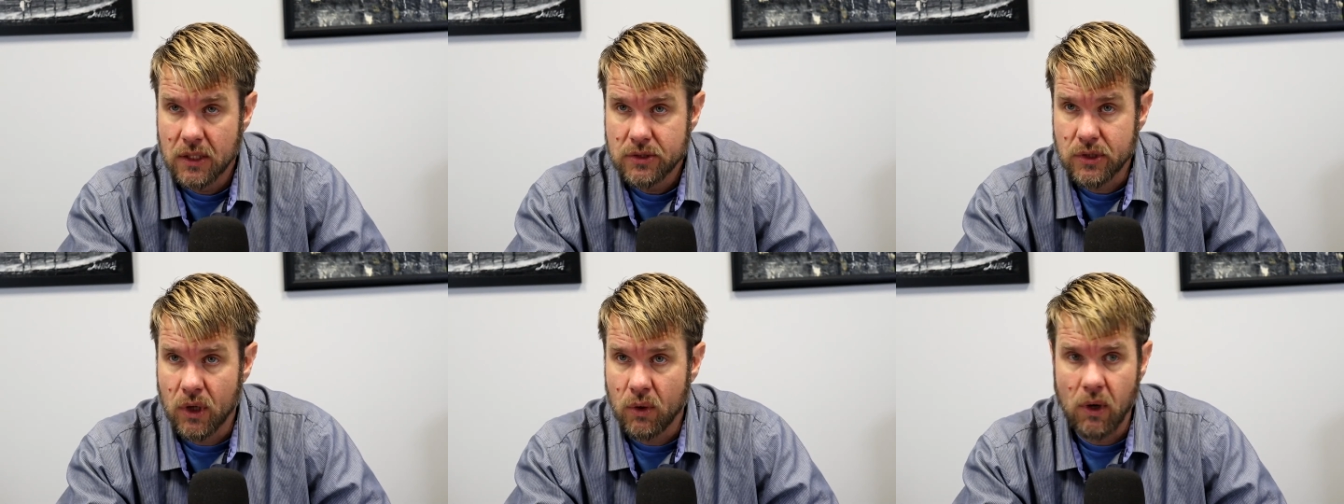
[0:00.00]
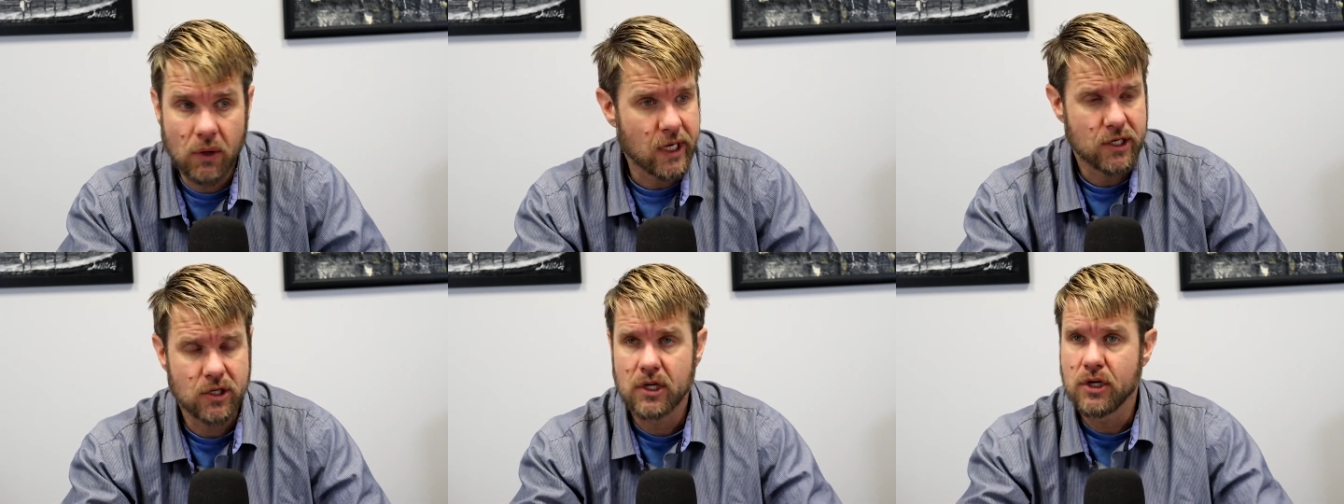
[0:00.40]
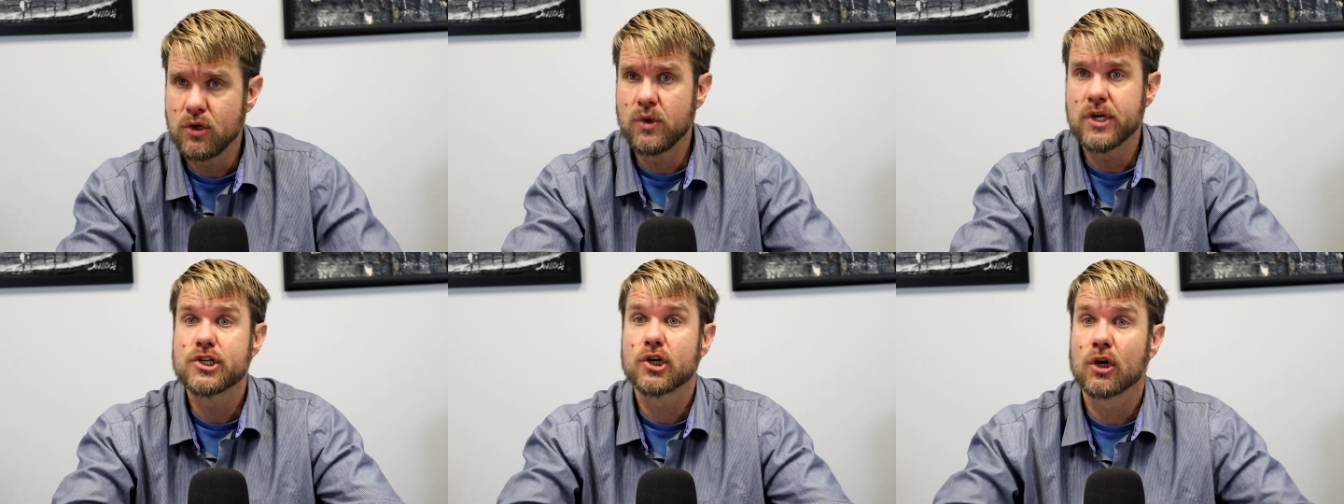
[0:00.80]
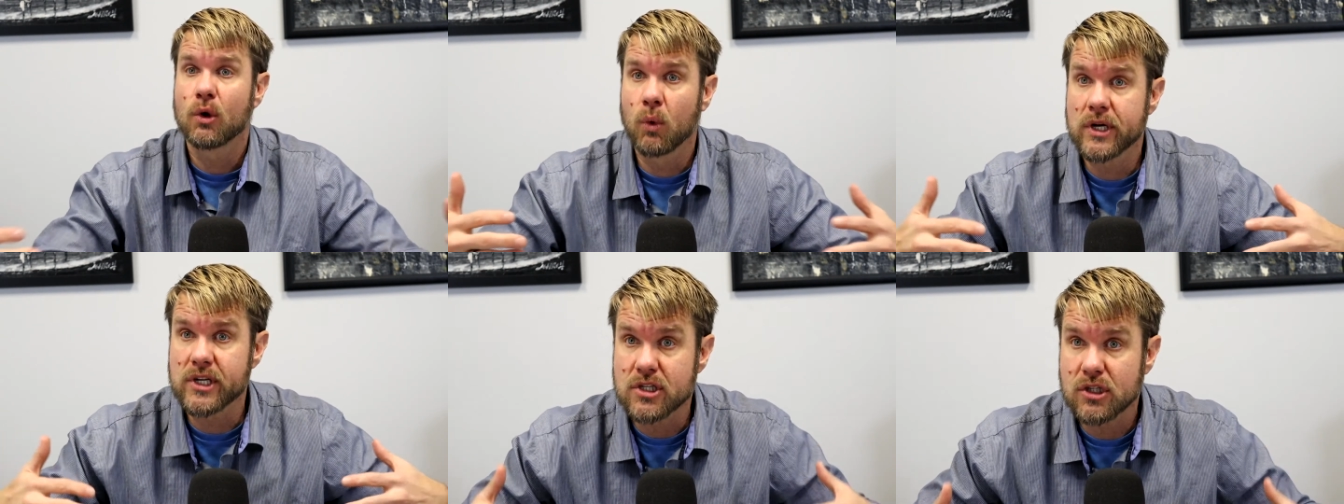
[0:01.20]
So, okay, you're going to do this, you're going
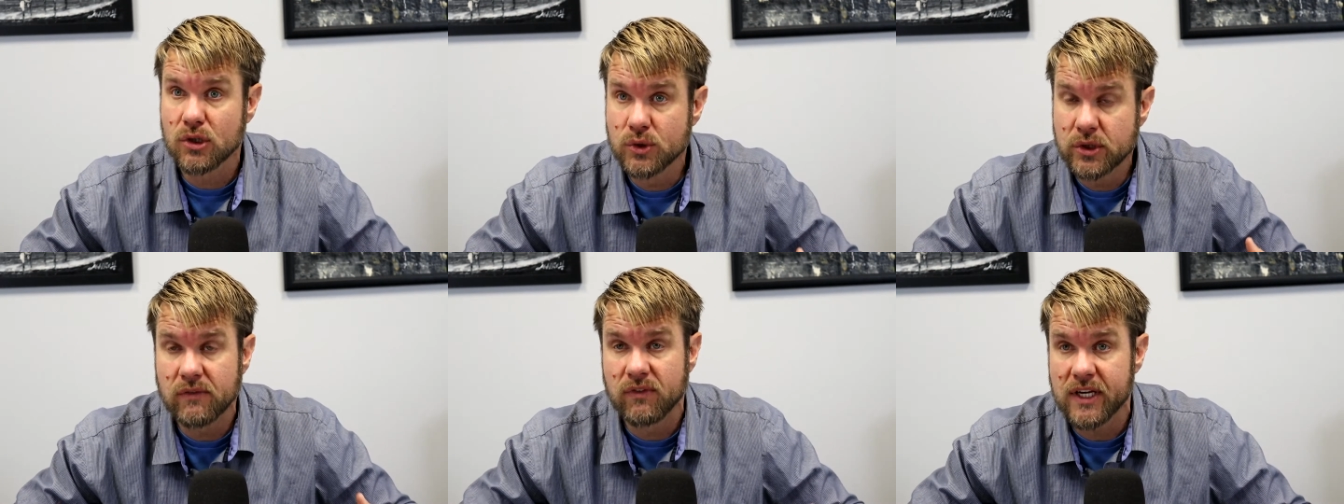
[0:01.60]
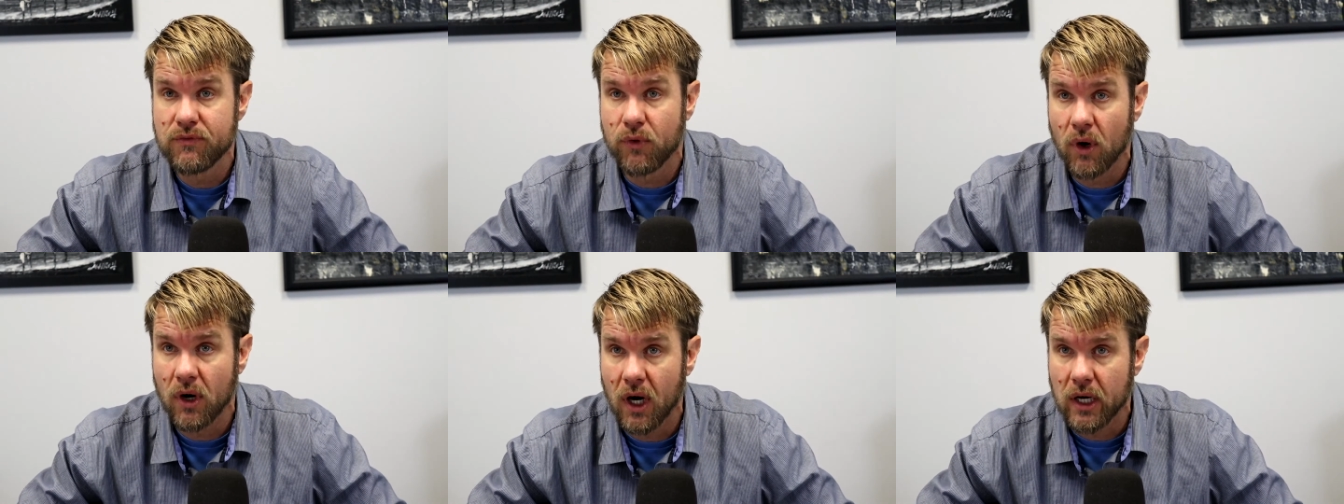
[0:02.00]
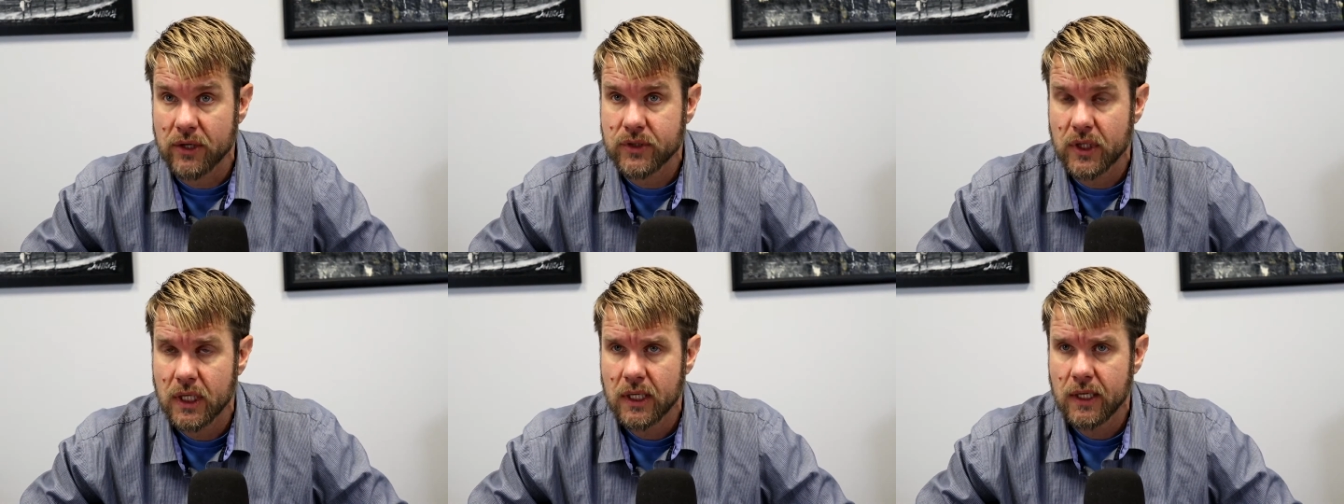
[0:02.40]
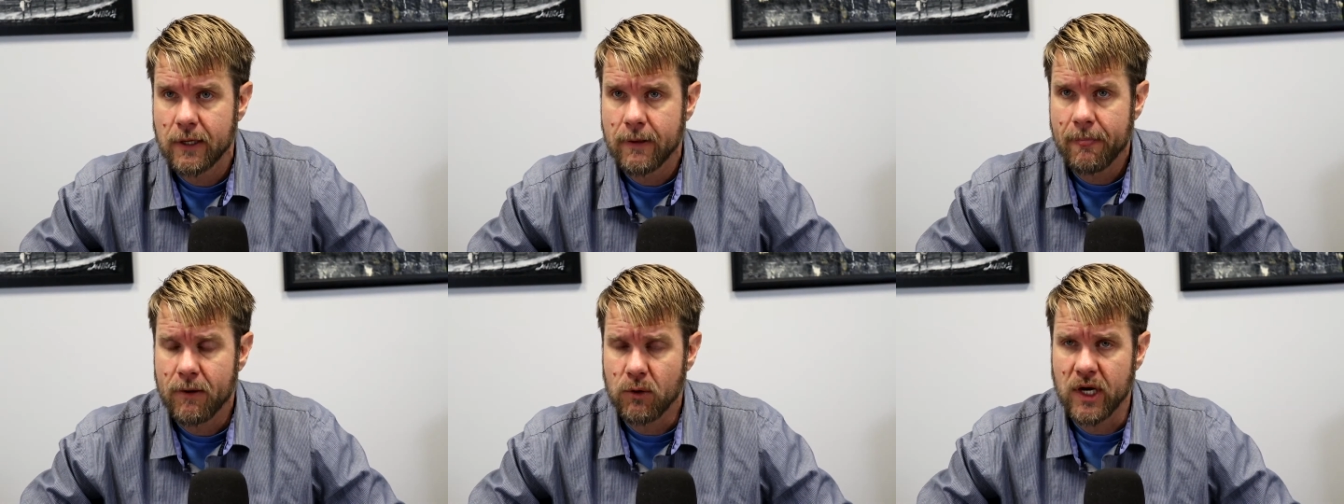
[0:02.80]
to work exclusively for us.
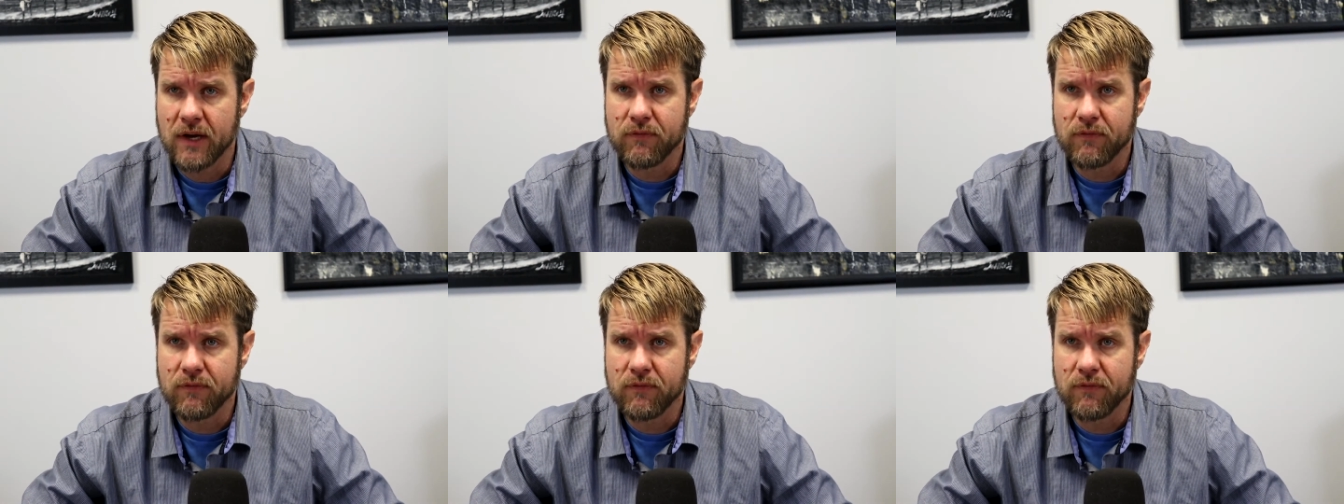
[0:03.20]
Okay,